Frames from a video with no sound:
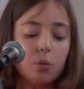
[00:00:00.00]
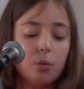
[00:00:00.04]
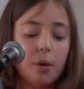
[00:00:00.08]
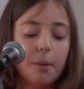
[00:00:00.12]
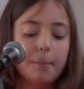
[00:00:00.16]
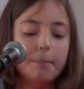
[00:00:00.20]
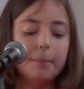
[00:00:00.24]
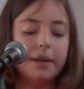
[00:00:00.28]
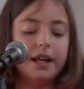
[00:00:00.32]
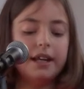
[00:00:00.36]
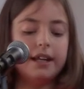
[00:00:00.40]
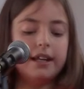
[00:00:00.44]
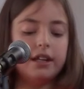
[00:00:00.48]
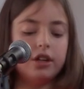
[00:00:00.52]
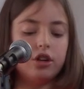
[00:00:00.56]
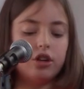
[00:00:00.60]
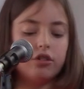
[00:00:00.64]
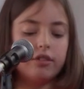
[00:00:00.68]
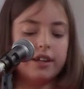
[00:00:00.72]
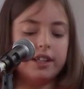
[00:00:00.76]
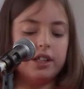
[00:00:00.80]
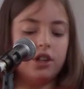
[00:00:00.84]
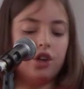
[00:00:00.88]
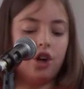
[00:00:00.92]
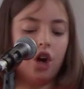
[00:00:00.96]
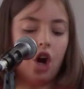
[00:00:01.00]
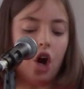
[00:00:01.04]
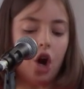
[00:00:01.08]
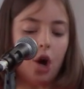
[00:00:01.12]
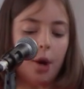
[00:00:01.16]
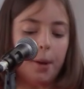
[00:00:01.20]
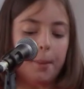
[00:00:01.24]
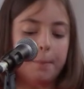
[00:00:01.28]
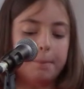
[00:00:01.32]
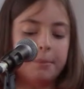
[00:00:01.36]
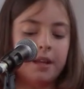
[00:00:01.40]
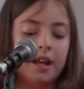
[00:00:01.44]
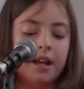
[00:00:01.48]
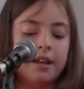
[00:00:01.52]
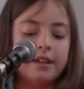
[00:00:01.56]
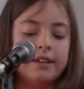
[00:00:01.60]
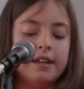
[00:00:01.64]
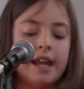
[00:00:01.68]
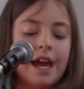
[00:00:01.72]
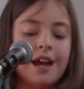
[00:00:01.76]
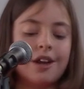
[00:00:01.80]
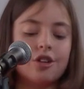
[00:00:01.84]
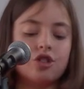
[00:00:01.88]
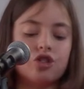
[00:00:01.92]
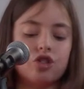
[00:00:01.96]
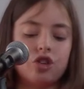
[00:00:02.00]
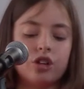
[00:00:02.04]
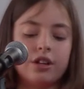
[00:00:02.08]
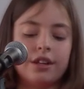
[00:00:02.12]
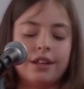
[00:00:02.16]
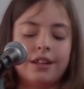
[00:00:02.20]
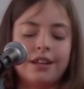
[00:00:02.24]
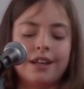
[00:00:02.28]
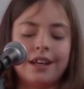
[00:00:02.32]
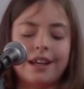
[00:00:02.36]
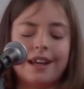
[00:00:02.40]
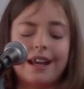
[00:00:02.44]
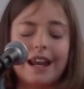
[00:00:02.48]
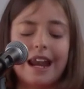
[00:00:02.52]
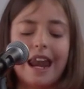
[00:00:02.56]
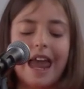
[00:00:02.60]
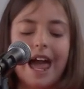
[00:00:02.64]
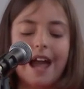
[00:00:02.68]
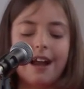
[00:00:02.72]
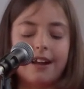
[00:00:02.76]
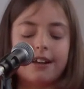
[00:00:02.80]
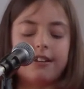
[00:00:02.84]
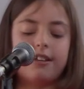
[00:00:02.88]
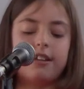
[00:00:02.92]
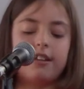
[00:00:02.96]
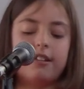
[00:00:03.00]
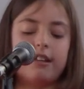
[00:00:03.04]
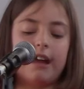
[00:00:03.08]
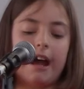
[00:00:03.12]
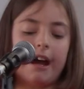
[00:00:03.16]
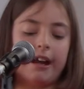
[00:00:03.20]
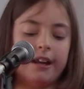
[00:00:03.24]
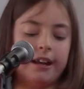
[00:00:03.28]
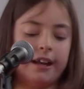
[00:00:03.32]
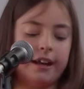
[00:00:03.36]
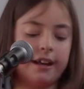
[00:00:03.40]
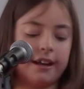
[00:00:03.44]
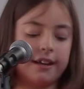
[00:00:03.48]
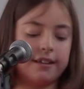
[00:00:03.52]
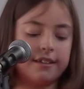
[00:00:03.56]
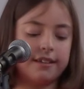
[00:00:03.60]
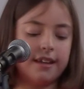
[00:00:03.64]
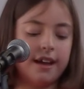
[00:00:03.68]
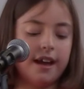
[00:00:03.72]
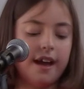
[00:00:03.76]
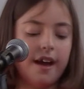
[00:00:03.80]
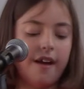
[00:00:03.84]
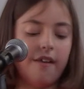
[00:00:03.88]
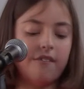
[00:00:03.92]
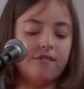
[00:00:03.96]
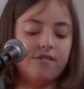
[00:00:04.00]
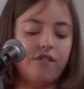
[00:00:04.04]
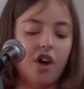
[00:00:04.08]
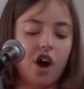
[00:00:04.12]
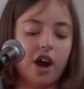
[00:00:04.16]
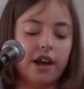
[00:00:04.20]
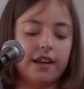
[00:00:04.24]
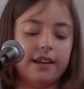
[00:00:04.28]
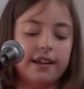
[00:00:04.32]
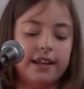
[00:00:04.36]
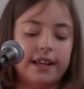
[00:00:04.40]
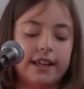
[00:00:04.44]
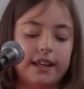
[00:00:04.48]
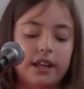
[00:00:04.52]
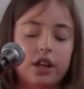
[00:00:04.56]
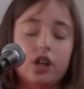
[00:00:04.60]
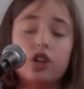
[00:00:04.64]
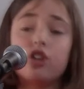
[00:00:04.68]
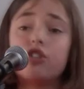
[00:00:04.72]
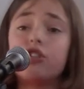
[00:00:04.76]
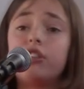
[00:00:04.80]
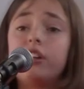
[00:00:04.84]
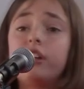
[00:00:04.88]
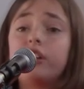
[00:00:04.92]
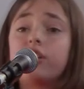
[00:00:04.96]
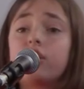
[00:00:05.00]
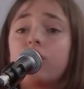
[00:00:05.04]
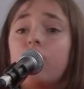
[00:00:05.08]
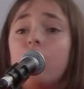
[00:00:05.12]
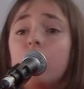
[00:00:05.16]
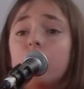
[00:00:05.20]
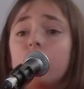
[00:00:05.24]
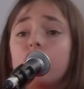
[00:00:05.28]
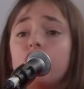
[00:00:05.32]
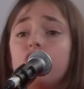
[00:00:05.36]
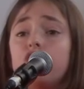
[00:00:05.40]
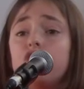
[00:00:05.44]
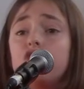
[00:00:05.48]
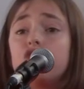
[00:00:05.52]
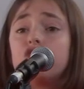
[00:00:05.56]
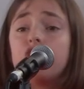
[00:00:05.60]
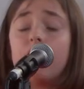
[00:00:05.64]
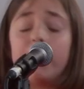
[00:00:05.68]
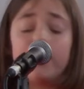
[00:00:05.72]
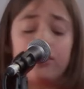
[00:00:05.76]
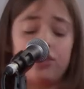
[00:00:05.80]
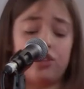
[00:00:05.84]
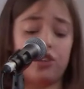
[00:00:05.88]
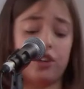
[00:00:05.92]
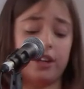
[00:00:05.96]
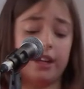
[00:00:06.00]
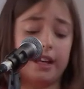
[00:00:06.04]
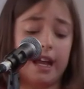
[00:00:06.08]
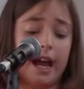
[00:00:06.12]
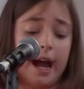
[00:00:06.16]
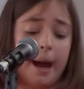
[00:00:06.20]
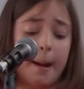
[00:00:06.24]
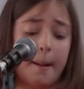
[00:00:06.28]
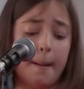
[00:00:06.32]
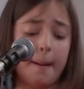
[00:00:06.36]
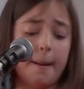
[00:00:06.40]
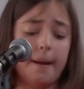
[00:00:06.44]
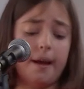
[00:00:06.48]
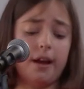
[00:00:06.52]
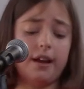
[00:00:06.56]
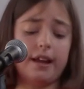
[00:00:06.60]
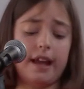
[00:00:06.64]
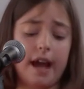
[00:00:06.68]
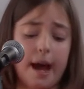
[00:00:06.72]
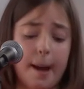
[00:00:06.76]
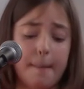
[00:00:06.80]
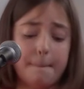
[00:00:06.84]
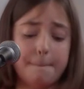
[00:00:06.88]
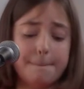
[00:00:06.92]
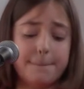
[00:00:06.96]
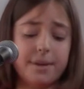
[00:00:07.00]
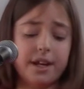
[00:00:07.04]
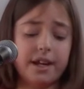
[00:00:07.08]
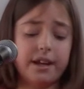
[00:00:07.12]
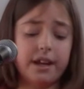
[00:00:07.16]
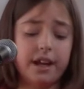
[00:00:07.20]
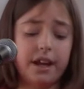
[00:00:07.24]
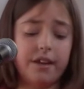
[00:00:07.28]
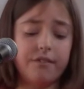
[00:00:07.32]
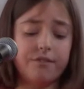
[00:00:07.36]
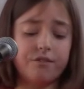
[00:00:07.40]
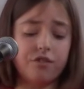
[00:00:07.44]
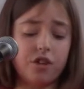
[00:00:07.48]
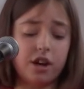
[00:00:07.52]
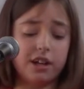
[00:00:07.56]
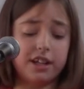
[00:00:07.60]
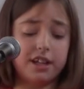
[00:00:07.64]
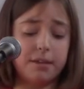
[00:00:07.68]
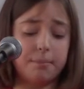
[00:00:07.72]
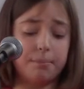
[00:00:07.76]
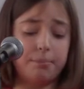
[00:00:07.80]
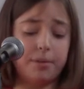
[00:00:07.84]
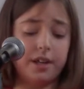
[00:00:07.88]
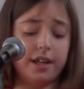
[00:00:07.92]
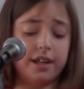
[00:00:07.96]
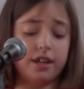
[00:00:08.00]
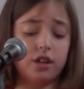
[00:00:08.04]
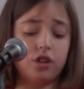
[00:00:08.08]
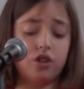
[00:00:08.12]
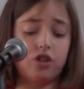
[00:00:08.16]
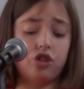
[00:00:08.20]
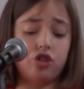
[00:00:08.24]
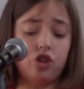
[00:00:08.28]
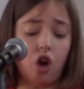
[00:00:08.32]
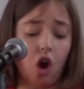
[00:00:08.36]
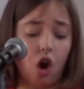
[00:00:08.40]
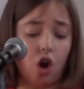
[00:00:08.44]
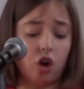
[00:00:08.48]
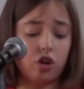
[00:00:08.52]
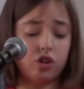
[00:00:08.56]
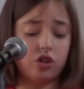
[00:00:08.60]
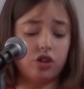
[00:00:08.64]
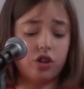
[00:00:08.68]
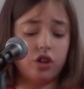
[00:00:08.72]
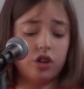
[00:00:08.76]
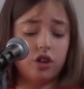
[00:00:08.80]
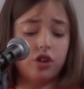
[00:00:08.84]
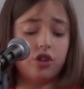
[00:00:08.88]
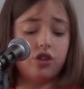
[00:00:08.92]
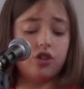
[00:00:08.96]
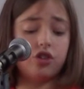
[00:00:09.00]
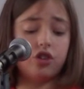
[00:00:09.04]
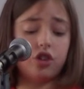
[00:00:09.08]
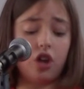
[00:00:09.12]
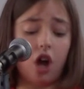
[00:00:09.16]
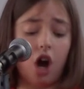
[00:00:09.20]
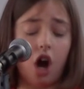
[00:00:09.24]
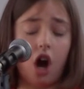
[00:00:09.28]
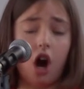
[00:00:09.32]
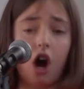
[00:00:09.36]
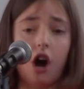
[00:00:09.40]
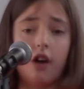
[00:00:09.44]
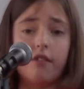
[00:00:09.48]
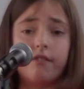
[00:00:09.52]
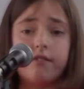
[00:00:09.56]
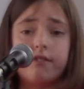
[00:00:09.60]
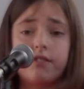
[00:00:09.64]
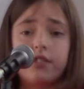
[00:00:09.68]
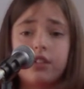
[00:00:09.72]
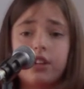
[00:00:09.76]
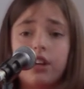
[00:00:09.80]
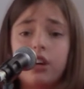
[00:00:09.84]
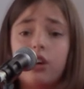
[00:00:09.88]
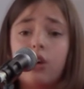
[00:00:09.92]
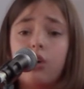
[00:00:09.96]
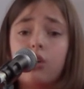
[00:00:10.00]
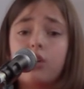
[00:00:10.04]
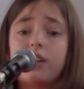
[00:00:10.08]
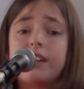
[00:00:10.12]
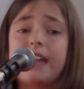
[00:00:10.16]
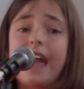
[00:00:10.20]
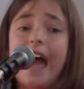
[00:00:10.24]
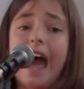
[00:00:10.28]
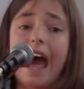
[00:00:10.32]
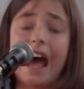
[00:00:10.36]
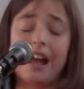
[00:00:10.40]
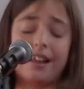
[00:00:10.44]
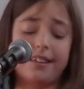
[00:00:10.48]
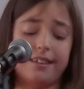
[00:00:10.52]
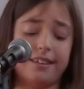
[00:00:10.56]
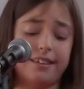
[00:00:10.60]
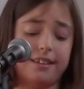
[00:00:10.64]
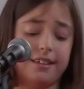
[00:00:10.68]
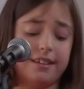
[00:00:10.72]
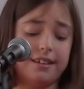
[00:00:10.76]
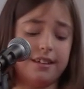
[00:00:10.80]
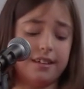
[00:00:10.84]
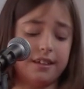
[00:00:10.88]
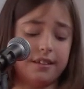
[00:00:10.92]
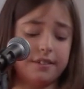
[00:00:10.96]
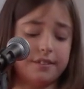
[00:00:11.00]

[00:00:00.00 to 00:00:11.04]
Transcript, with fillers: One minute you're in your home, next you're in a neglected annex, and finally you're in a concentration camp in front of being shot, starved, or gassed.